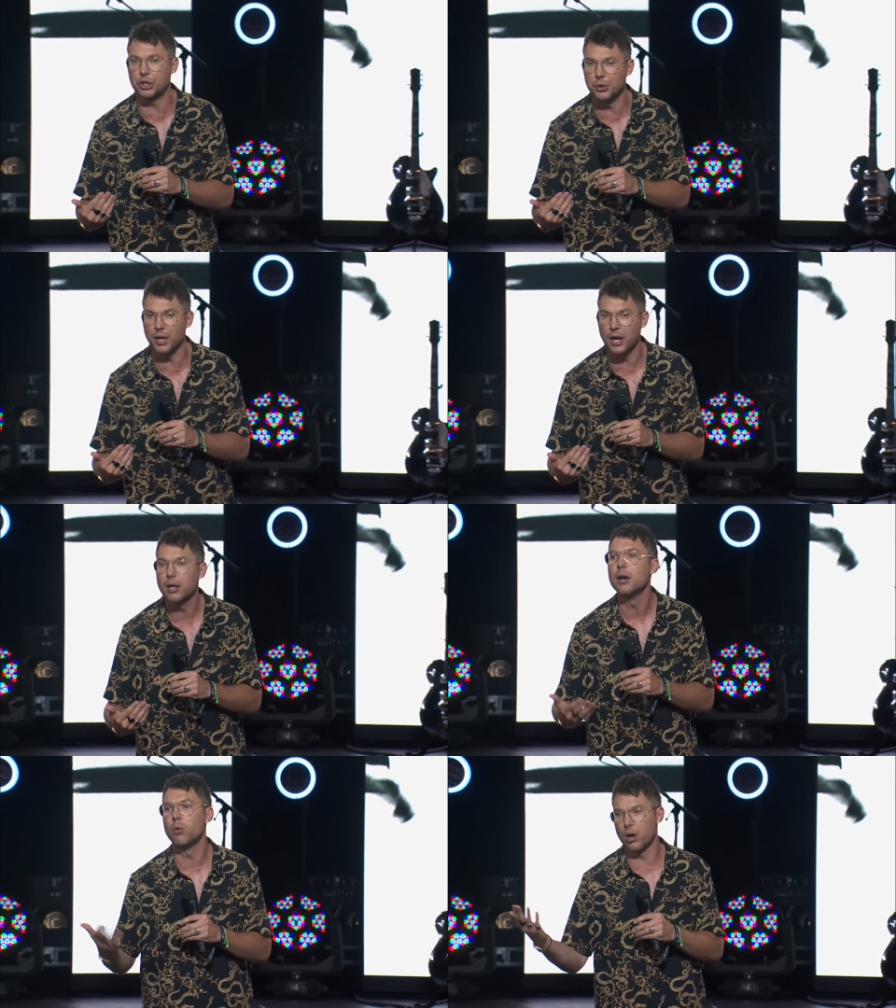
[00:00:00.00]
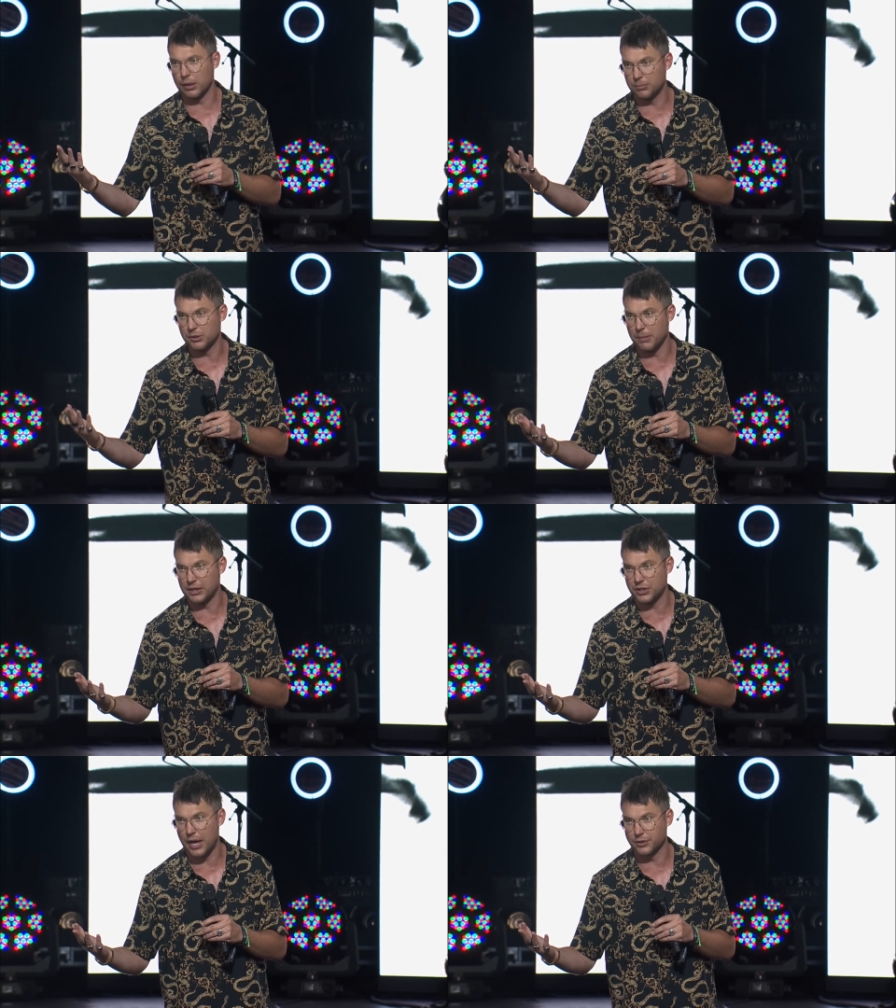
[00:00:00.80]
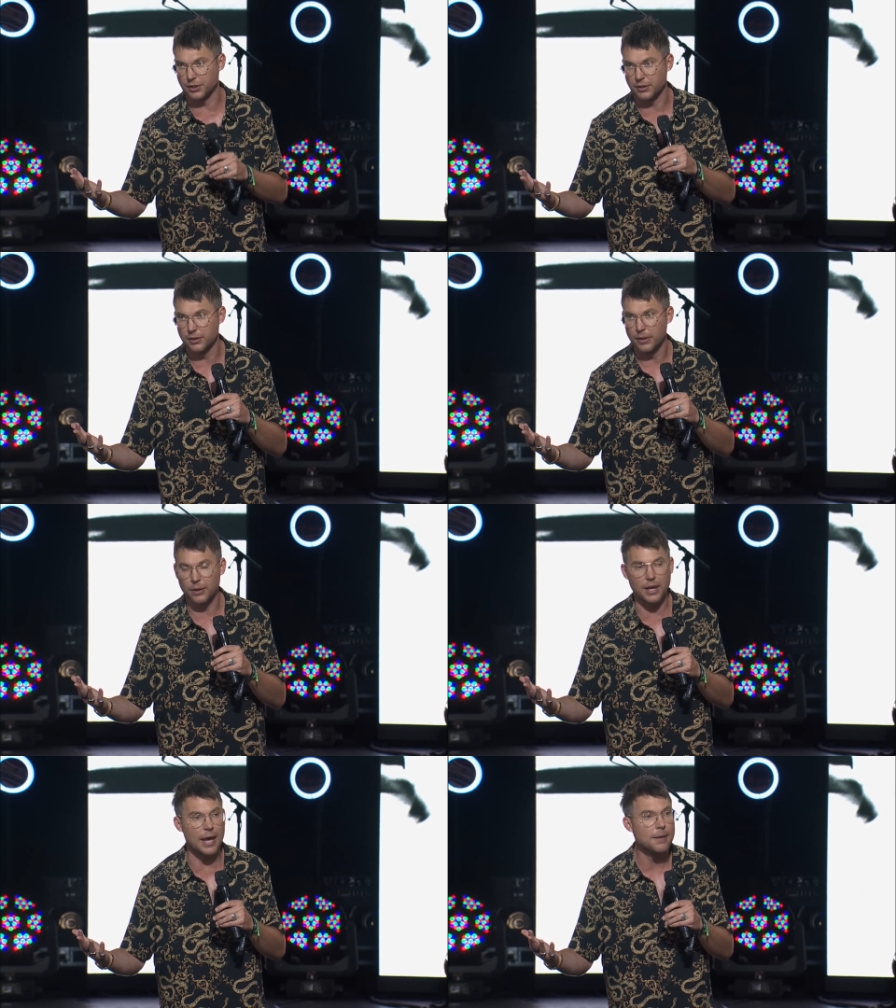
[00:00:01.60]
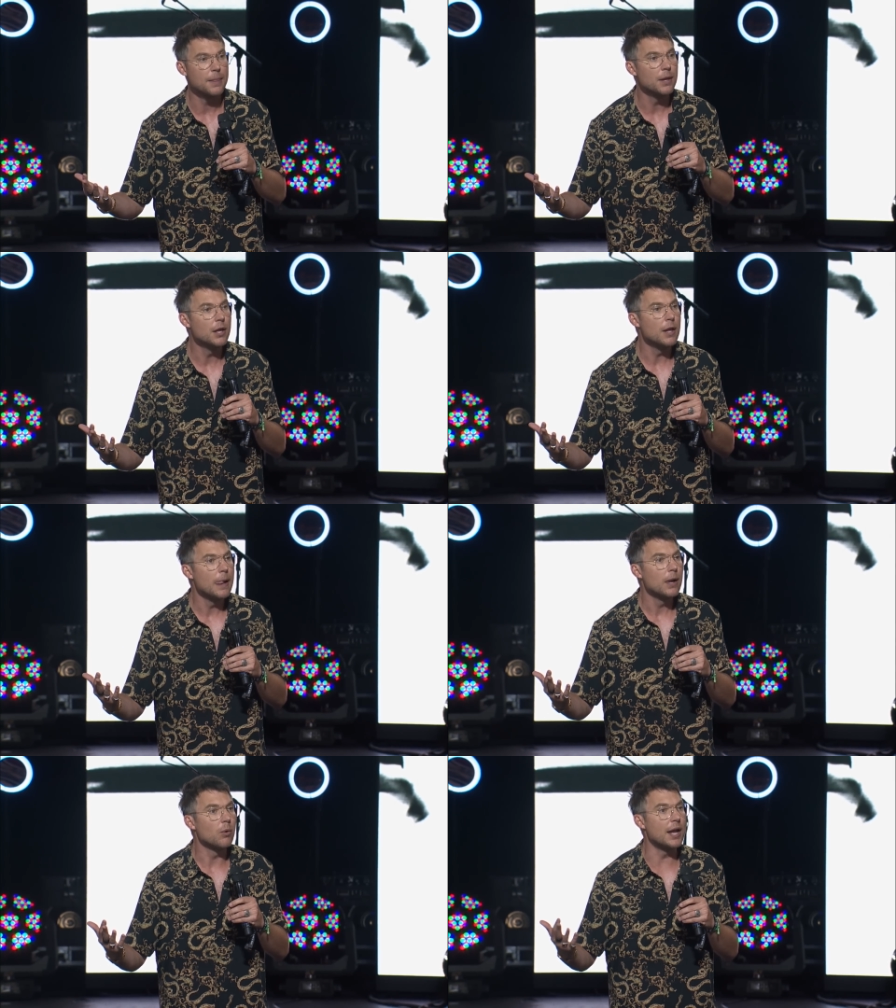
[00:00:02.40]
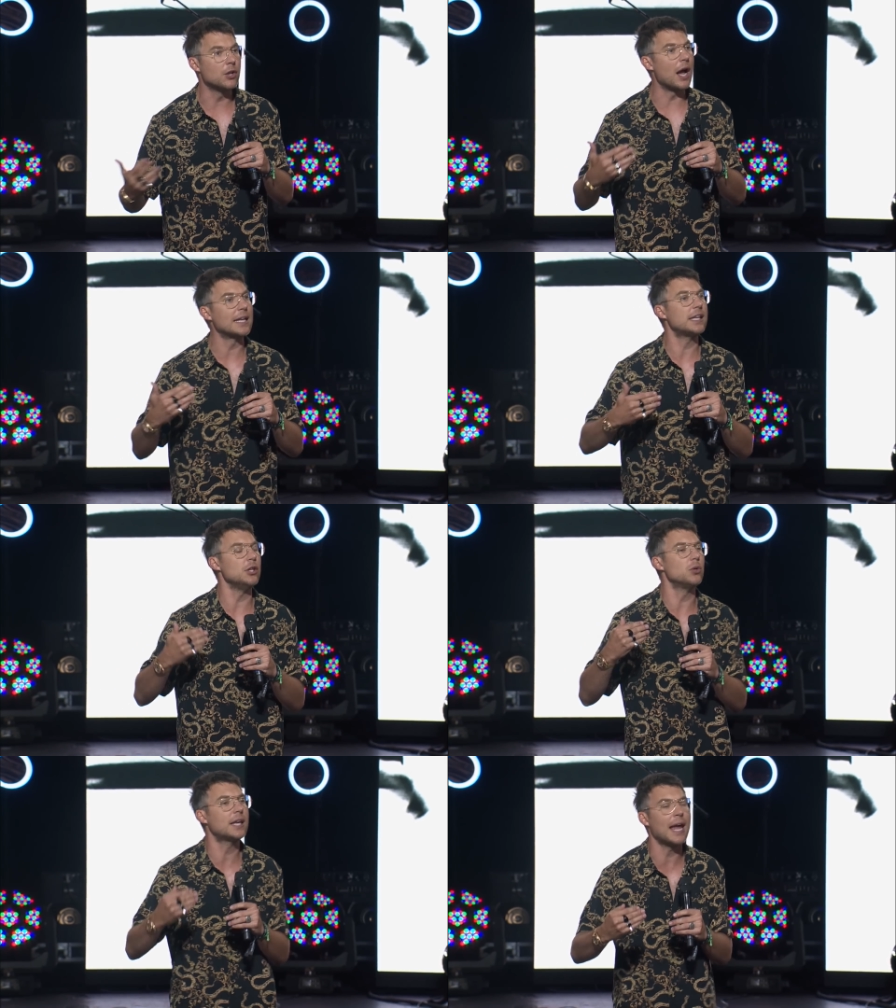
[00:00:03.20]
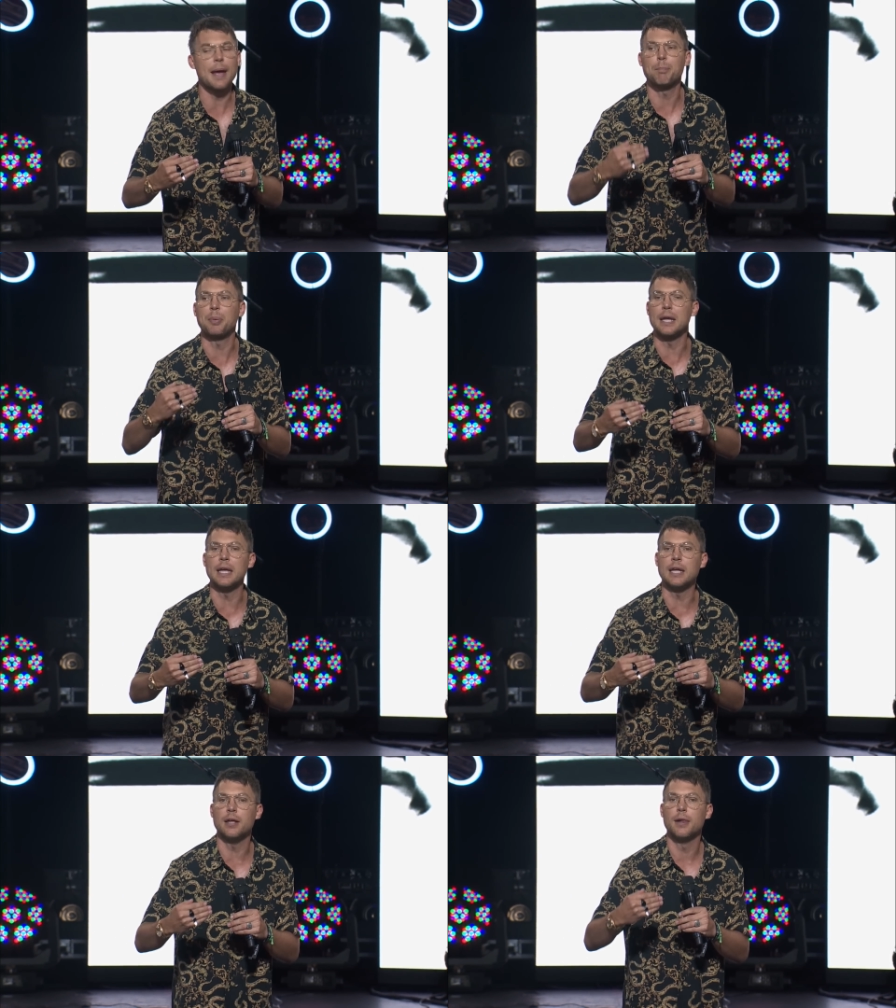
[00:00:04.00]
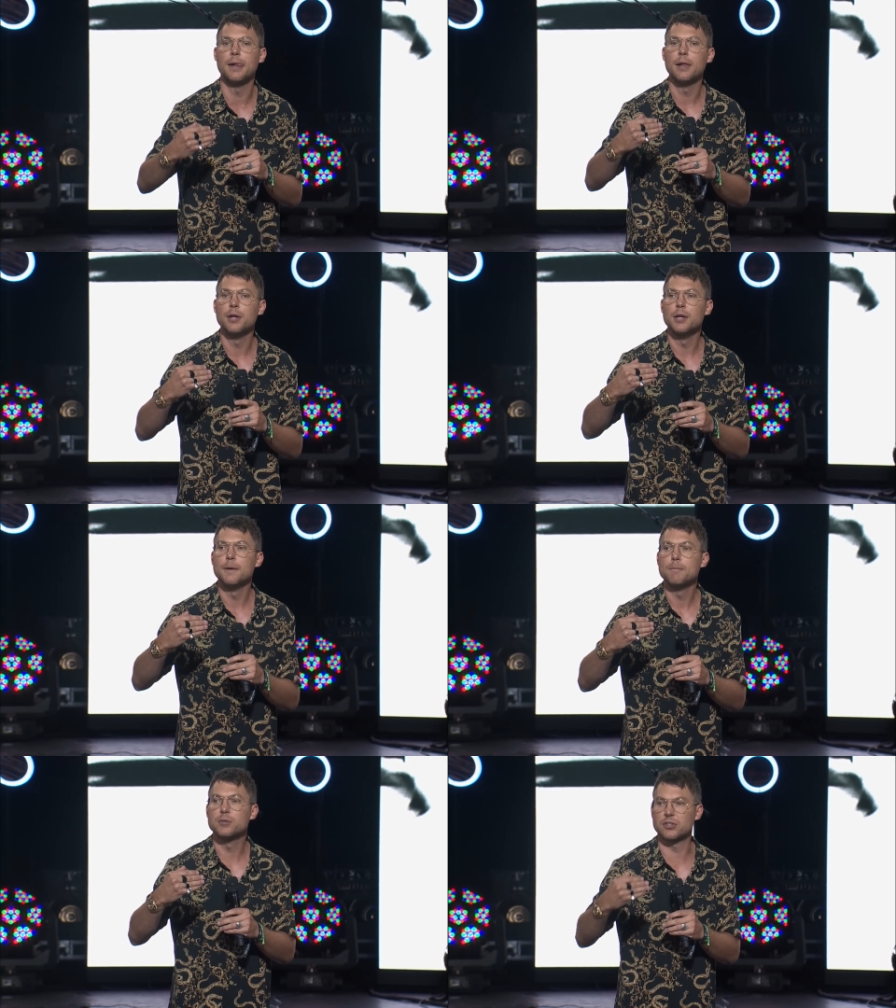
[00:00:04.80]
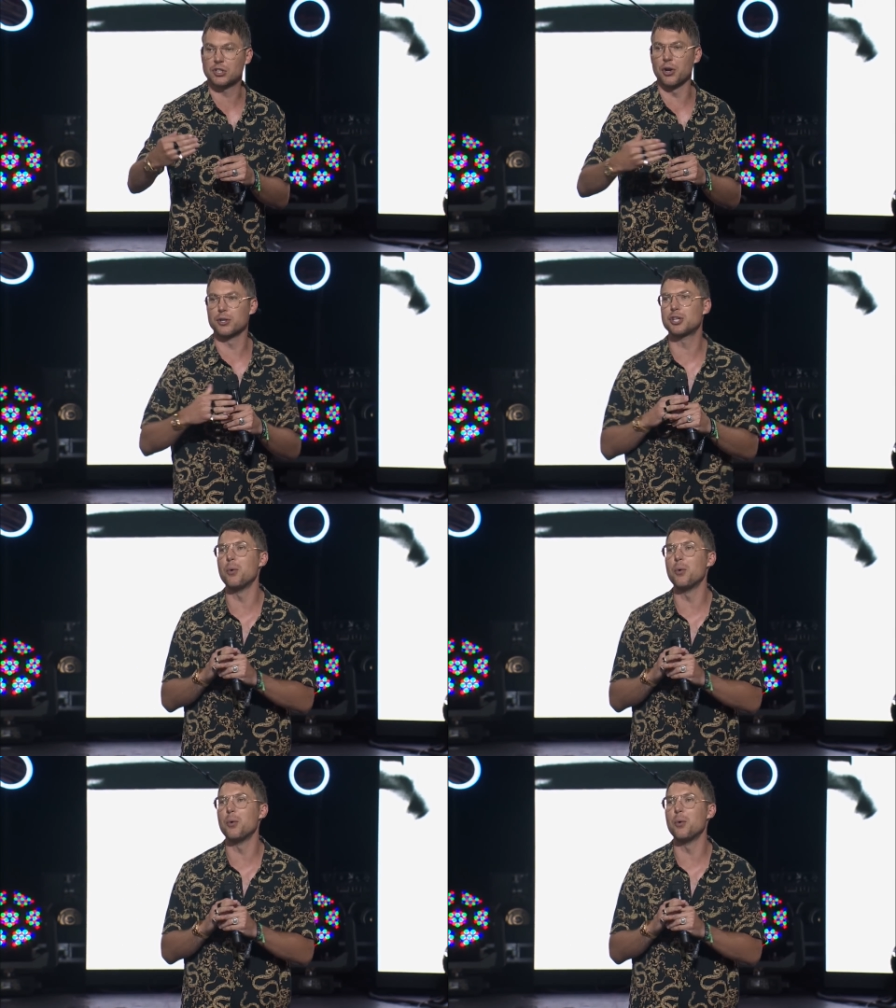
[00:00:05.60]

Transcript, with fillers: Judah. Welcome to my childhood, okay? Right? No, I can't, you can't be discouraged.